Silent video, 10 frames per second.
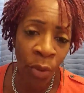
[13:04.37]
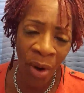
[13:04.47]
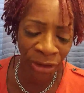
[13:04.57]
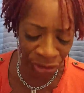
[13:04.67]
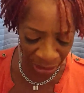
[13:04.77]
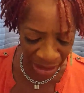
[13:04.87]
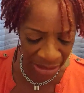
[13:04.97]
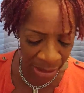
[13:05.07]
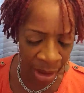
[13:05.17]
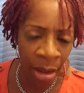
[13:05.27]

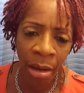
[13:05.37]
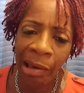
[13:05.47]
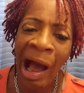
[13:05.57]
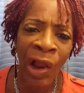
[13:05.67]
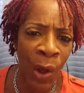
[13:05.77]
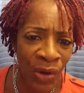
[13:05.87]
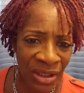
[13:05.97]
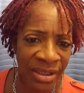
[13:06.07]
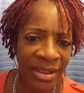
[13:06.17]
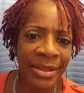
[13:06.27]
Questions. How long
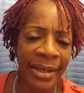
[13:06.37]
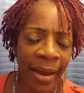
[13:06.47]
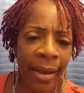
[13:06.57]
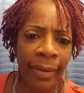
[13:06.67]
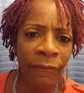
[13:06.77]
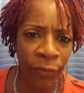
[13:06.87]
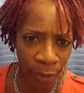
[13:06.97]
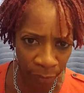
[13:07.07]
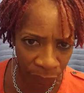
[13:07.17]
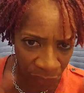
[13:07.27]
does it take
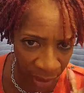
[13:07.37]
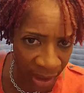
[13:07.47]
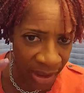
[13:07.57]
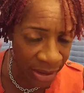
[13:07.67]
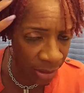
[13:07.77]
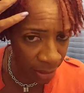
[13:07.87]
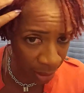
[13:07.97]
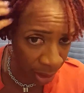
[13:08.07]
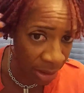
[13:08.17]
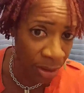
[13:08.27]
for these?
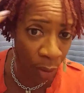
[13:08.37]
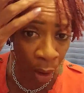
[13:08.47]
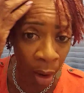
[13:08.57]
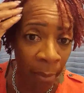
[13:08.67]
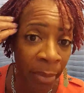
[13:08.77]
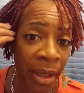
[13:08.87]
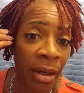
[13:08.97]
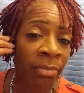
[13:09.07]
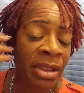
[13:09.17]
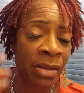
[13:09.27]
These are
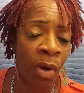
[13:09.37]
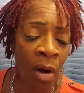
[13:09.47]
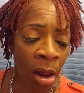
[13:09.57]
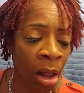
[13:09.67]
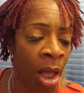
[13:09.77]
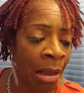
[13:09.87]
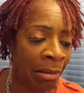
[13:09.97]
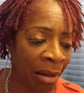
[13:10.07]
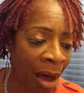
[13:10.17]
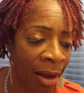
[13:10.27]
medium small
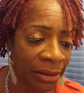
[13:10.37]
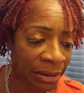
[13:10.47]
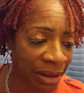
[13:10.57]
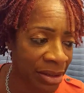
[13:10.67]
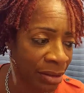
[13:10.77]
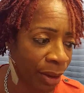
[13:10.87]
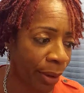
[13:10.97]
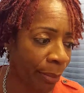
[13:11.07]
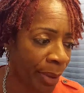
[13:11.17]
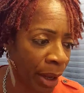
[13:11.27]
locks. It
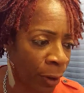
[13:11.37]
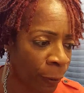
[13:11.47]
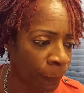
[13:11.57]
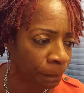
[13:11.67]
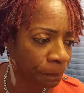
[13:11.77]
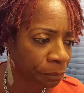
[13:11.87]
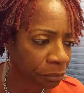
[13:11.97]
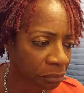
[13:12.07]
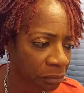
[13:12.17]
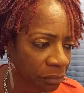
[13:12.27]
took about
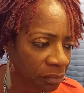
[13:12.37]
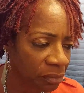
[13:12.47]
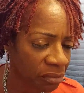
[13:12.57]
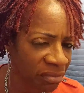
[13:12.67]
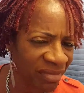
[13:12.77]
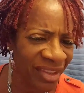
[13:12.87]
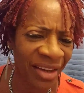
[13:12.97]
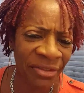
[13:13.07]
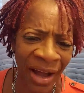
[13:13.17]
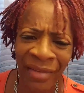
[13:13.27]

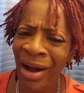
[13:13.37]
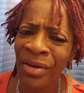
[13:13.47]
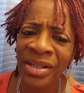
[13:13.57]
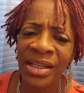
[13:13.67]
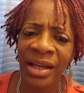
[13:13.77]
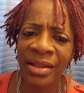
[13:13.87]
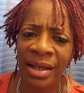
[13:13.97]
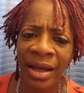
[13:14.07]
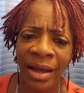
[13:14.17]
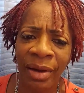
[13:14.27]
5 hours, I
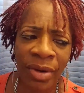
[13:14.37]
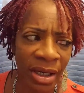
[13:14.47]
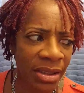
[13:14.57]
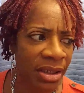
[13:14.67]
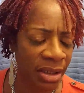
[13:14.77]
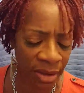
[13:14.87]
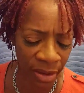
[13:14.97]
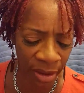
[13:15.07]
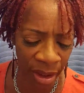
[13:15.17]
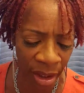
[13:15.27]
think. I went at
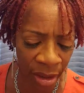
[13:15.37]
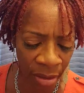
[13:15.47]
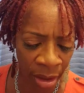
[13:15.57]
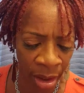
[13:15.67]
6:30